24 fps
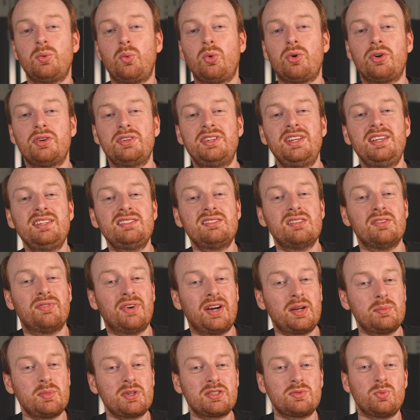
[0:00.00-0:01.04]
warranties, the
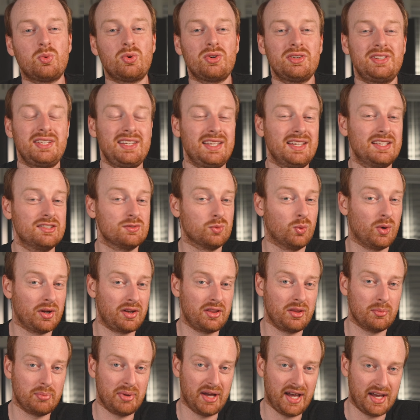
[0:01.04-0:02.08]
Vitamix warranty is one of
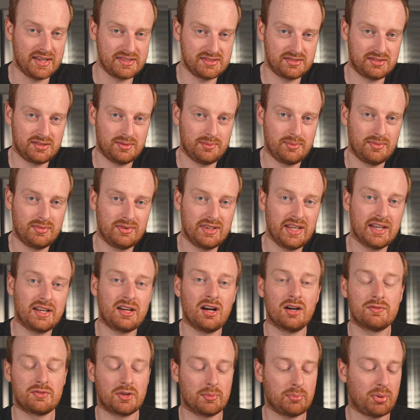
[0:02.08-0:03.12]
the best. They
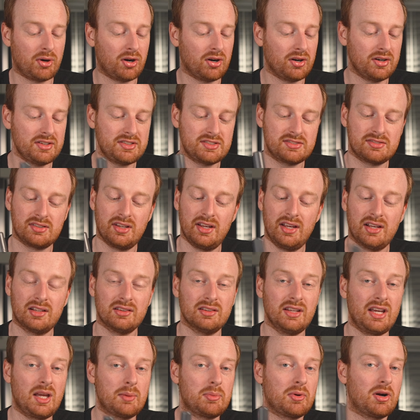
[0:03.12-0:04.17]
cover parts,
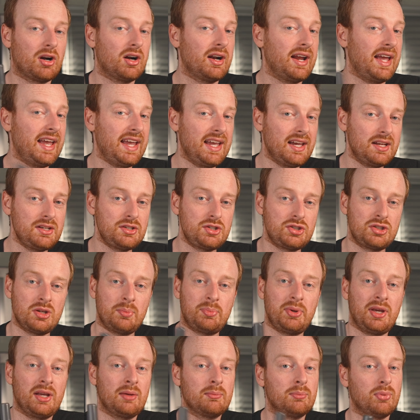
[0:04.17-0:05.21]
labor, and
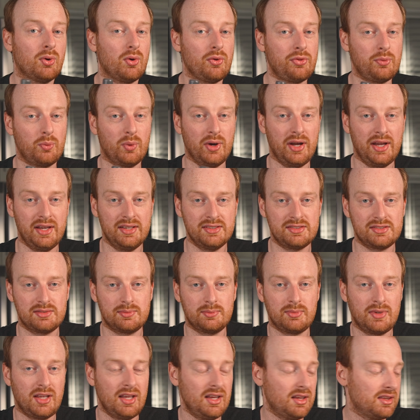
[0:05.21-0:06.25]
shipping both ways.
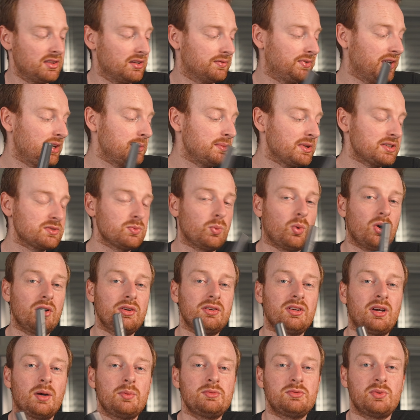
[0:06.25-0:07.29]
The Vitamix
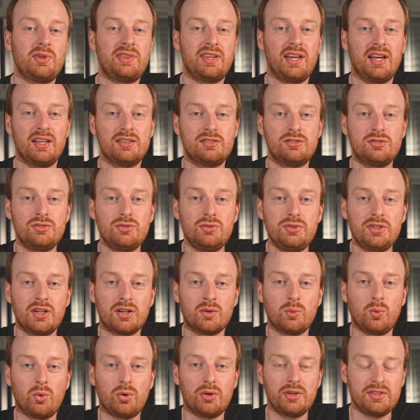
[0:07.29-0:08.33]
One comes with a 2-year
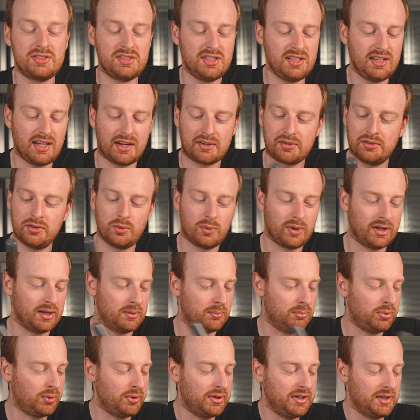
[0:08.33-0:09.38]
warranty. I don't know why
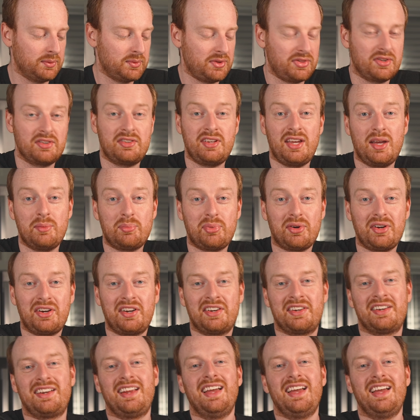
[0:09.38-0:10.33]
I'm pointing with the tamper.